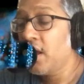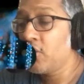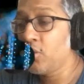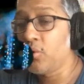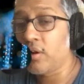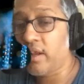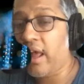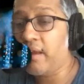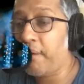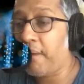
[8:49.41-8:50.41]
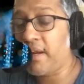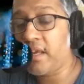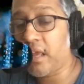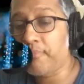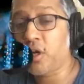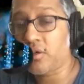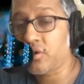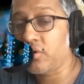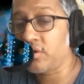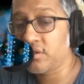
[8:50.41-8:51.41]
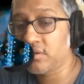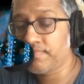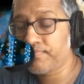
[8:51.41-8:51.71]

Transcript: who were led by many Kipchak Turks.